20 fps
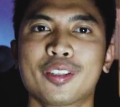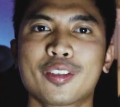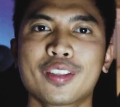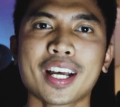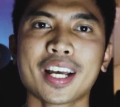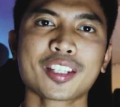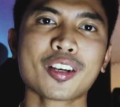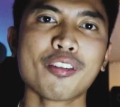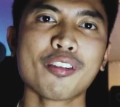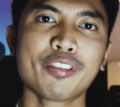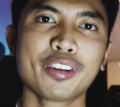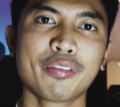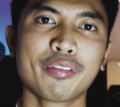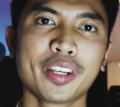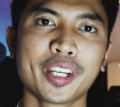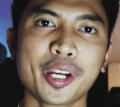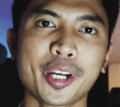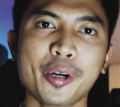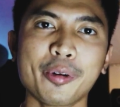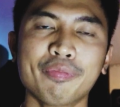So that's all for the
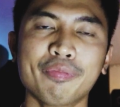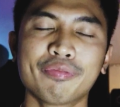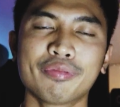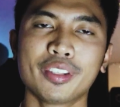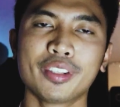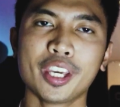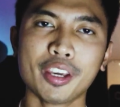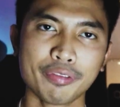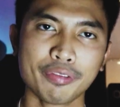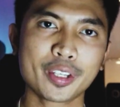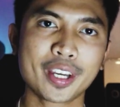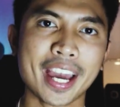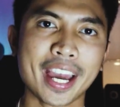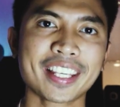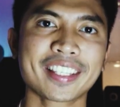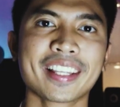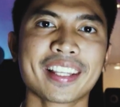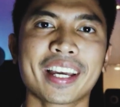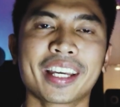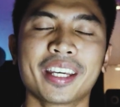video. If you
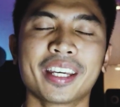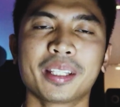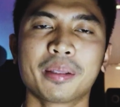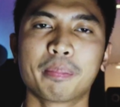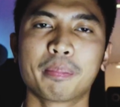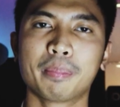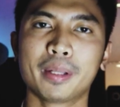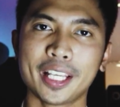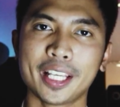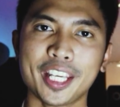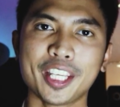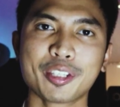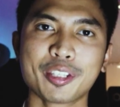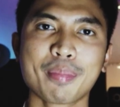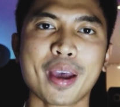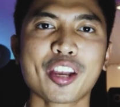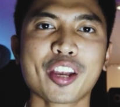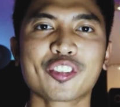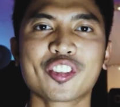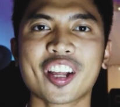guys like it, please
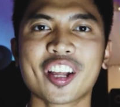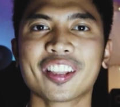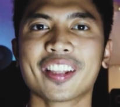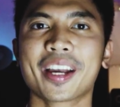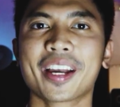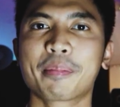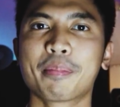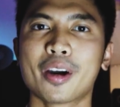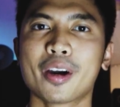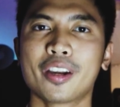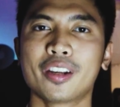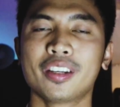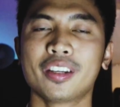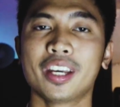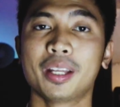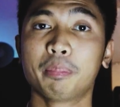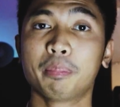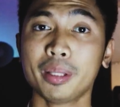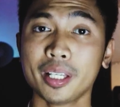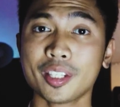smash that like button
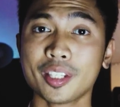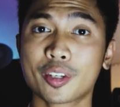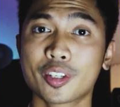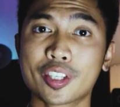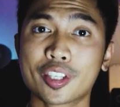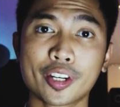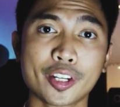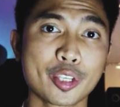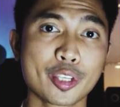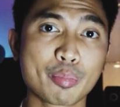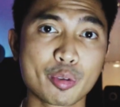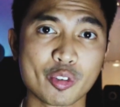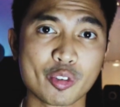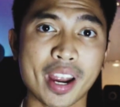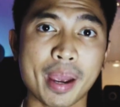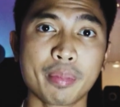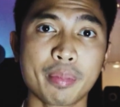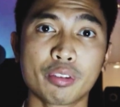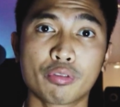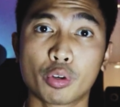and please consider
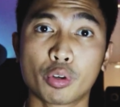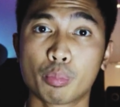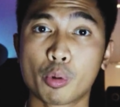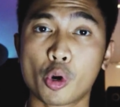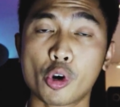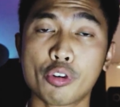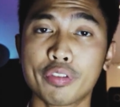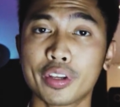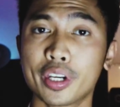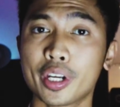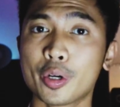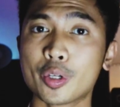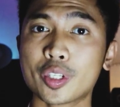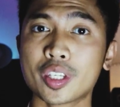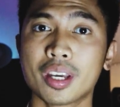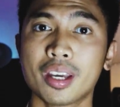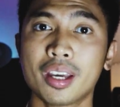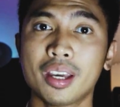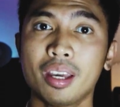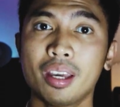subscribing for more
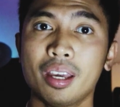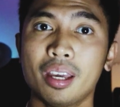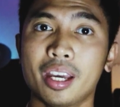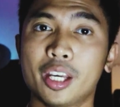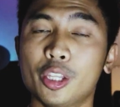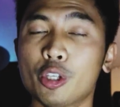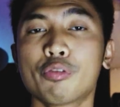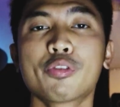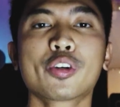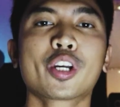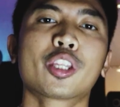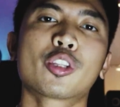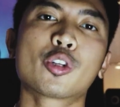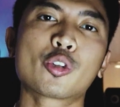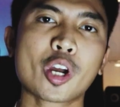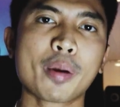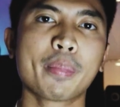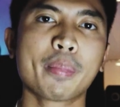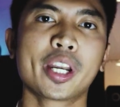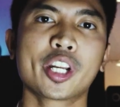videos and don't forget to
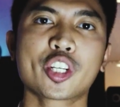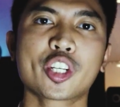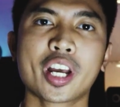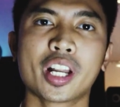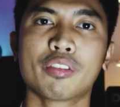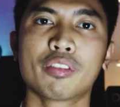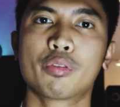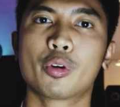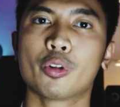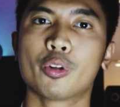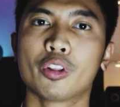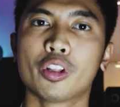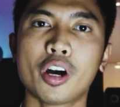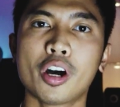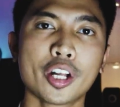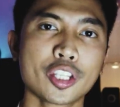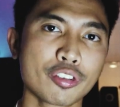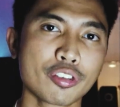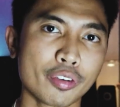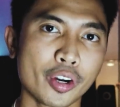drop by the channel for
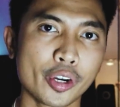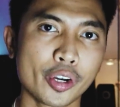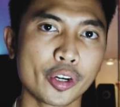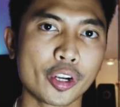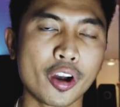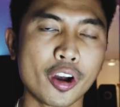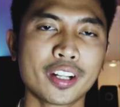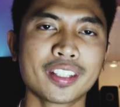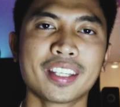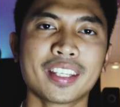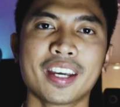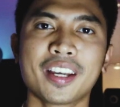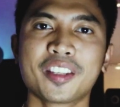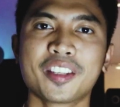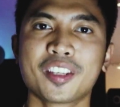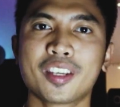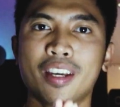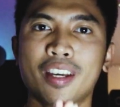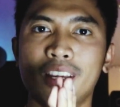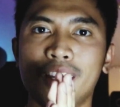lots of other
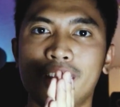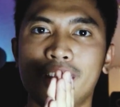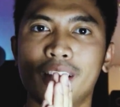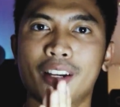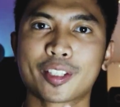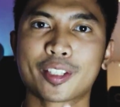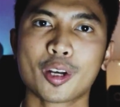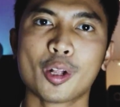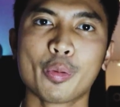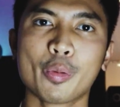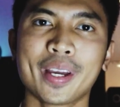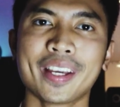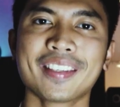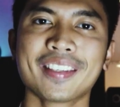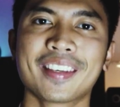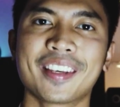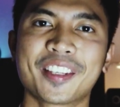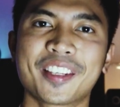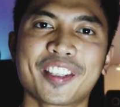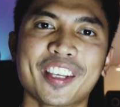contents. And as
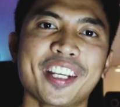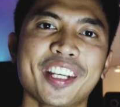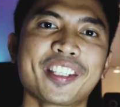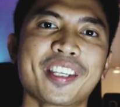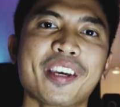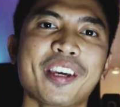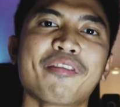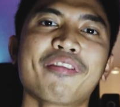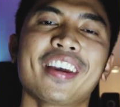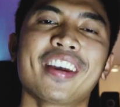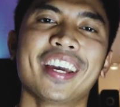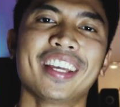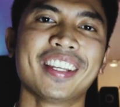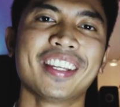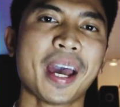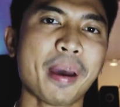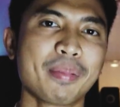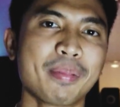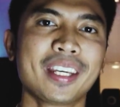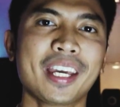always, stay safe
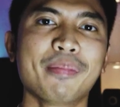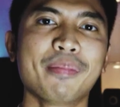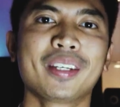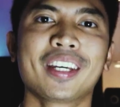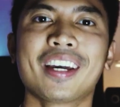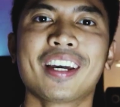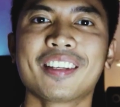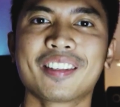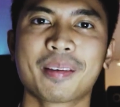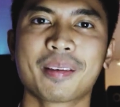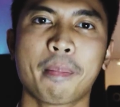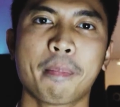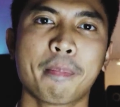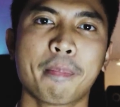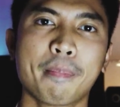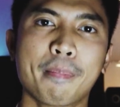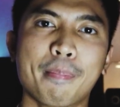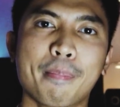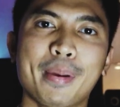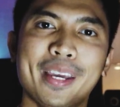and happy gaming, guys.
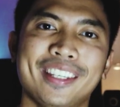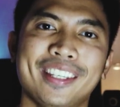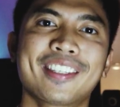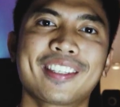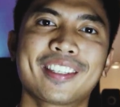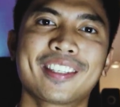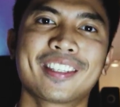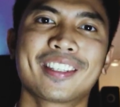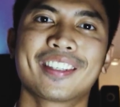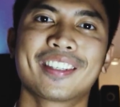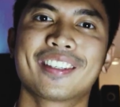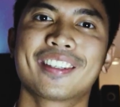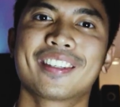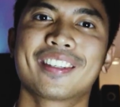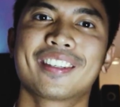Peace.